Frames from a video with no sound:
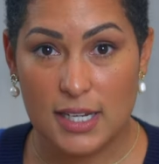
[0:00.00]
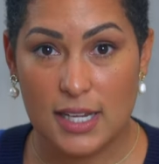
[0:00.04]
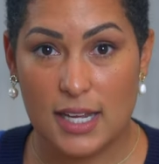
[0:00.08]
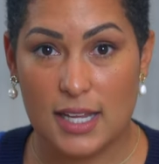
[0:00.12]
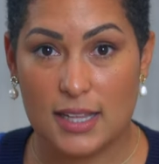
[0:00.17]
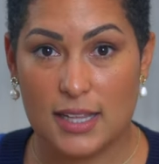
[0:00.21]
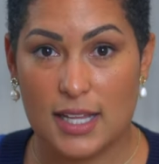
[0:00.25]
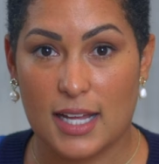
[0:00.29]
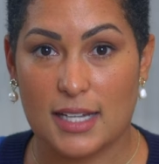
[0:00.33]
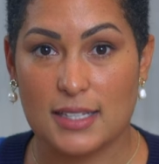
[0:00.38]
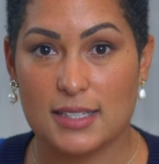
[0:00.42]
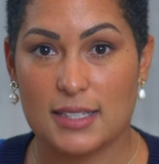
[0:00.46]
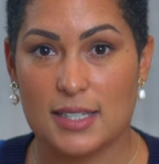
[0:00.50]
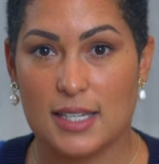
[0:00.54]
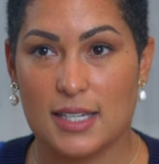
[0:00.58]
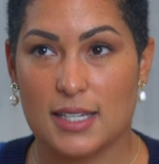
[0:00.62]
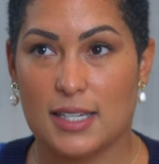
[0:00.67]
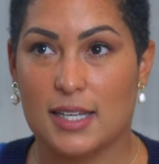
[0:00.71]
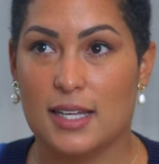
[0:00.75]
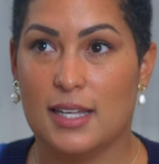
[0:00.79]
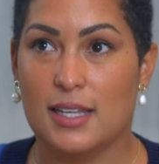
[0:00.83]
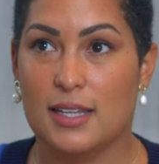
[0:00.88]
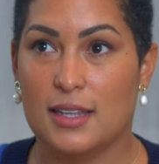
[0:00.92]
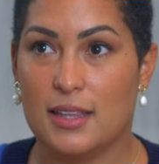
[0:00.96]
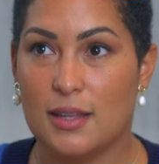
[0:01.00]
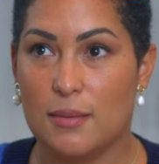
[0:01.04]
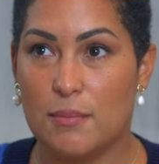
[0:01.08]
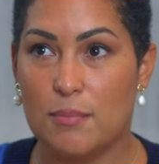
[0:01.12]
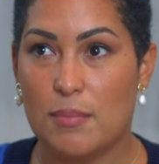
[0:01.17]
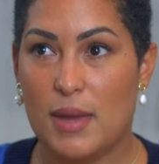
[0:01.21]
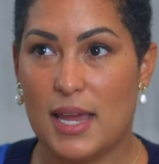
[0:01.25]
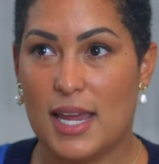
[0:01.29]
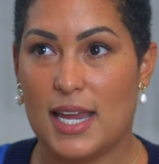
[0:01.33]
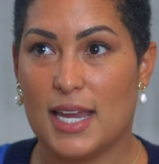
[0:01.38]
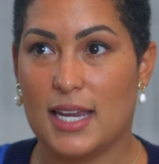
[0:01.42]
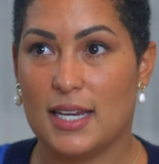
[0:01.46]
And that's like the
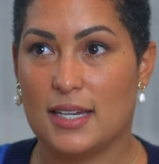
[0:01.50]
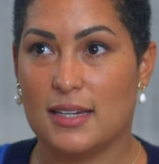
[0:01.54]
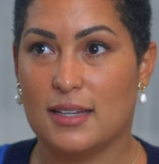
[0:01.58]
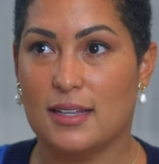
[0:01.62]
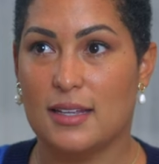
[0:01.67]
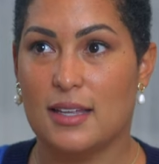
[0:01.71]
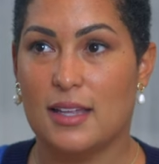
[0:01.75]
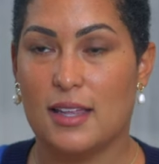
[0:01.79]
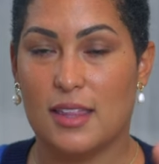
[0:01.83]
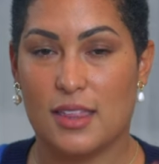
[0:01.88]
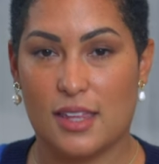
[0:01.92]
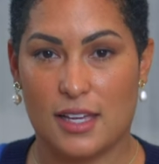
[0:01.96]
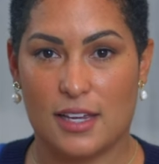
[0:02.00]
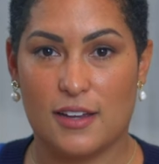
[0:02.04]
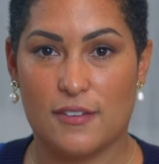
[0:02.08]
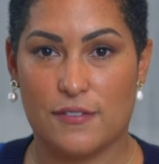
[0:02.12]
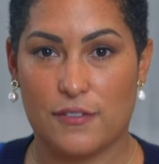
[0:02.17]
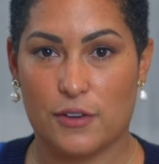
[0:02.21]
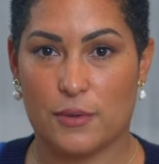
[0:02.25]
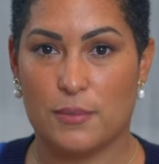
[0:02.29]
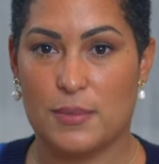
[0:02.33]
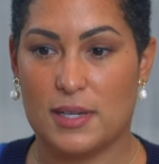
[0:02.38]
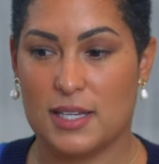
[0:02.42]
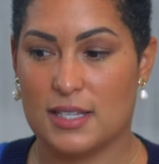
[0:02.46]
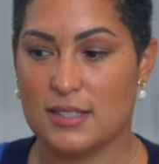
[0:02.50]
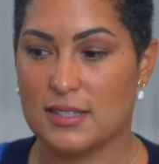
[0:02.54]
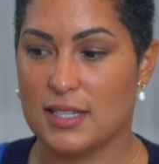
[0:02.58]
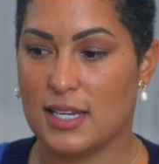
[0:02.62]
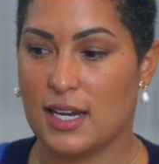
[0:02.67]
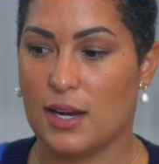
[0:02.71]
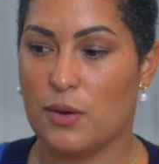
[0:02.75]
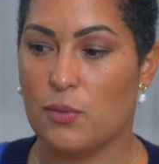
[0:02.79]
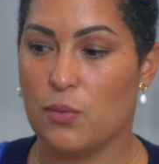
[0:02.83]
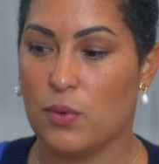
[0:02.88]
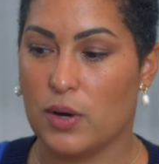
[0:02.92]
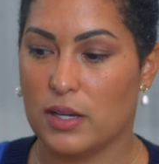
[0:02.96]
main thing for me is that
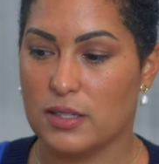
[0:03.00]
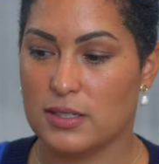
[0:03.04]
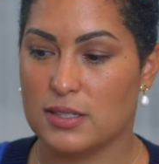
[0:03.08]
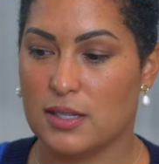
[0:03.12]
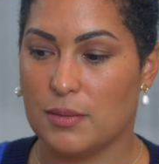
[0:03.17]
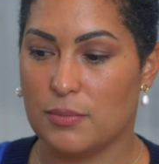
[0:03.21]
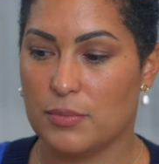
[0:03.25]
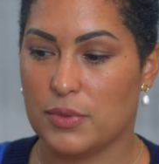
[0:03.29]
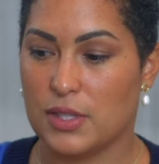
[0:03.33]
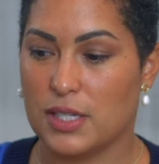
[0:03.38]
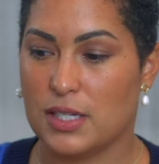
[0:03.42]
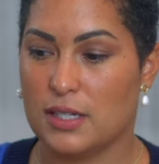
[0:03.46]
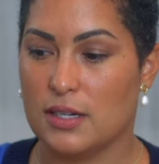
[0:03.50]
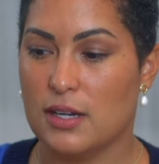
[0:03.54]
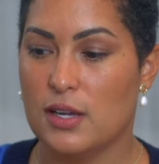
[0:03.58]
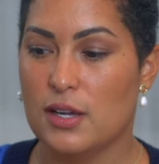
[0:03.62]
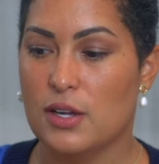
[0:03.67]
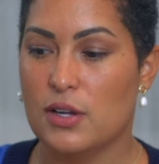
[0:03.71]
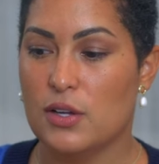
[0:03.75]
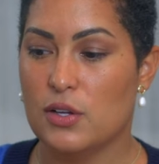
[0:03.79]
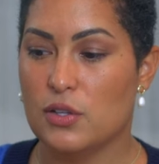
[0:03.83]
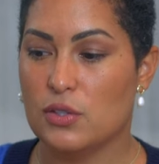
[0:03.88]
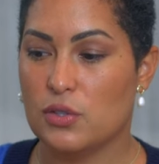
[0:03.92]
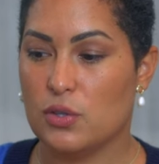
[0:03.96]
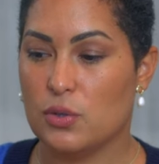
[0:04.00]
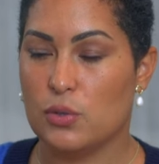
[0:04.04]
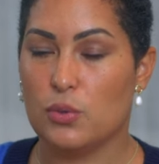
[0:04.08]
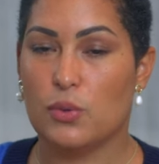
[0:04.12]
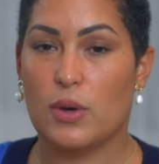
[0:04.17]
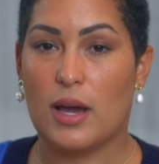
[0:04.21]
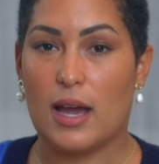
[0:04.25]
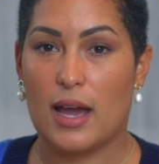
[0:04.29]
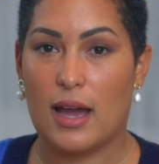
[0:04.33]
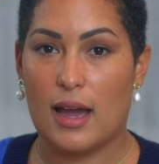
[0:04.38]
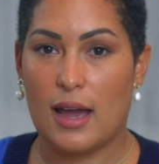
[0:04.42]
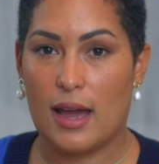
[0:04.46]
I want something
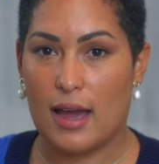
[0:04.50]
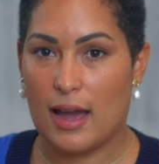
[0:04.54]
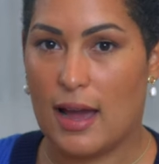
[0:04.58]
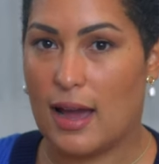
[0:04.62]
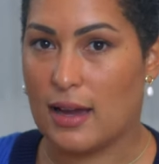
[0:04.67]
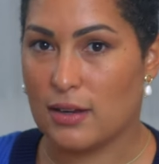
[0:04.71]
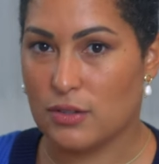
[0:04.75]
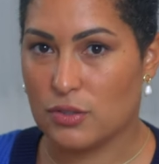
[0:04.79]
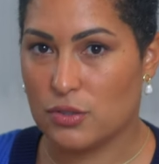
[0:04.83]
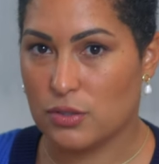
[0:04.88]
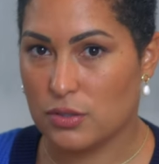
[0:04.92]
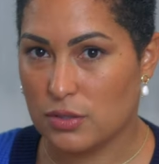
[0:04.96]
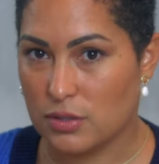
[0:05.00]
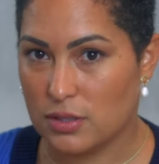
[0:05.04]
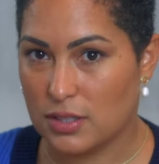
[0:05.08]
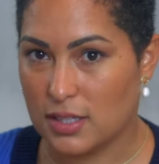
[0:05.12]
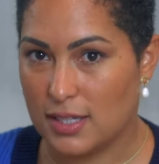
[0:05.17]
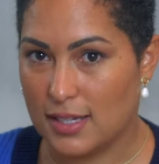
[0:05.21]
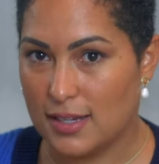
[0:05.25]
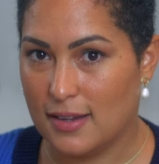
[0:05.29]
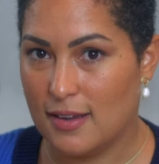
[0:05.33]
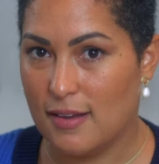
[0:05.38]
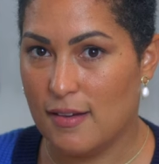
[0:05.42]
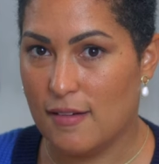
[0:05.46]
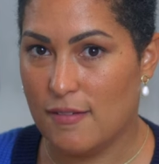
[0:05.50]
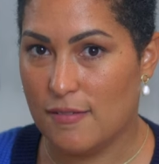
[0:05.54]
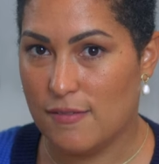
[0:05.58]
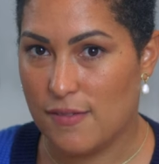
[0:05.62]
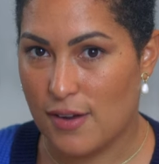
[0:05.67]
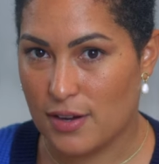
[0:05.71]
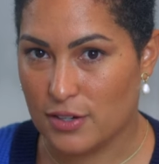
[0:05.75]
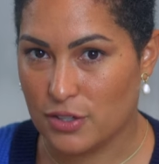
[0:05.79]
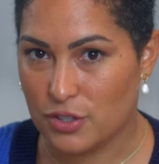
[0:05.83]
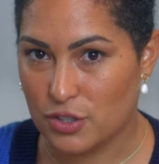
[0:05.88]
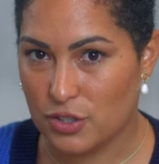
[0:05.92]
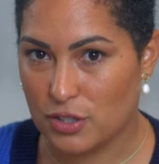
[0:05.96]
to actually
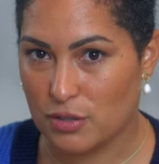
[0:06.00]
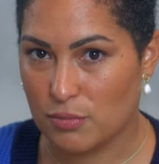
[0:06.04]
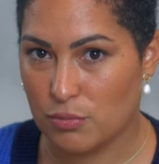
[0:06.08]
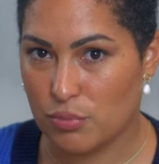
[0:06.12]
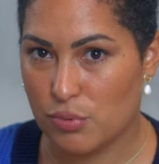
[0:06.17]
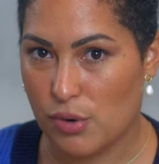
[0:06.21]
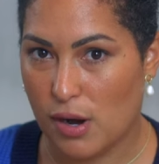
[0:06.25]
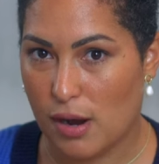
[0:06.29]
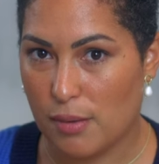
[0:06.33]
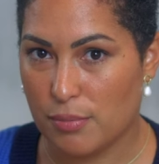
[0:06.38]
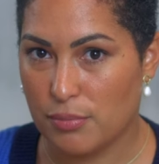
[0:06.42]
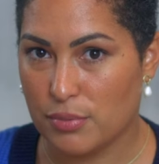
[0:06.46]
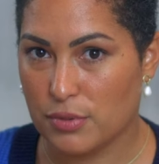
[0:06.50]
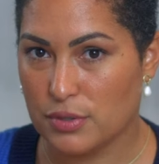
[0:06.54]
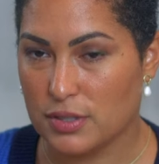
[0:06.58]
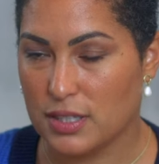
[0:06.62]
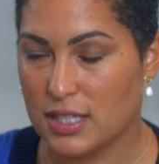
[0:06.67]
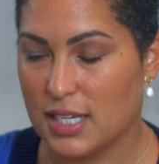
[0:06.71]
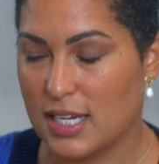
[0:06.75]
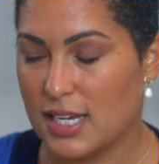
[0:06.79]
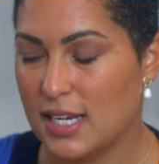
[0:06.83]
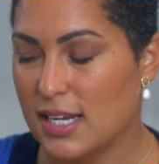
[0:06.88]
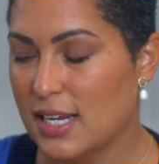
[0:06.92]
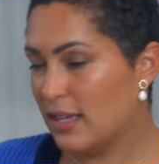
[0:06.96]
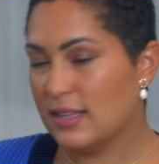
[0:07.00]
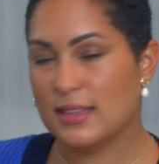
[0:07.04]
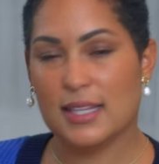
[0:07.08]
function properly.